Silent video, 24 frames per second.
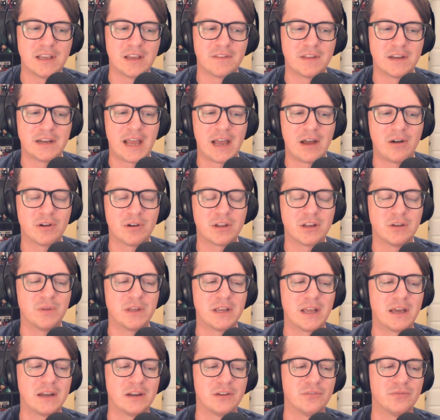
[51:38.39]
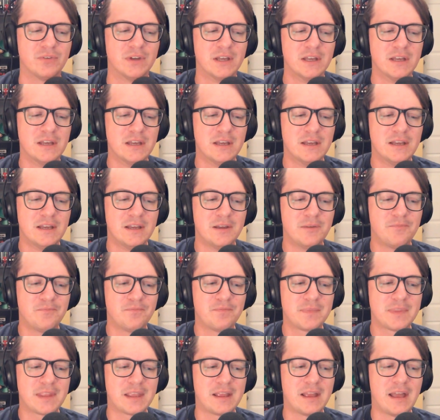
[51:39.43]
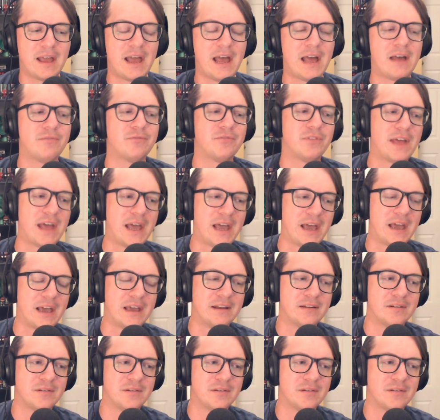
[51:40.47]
And then how can we kind of have that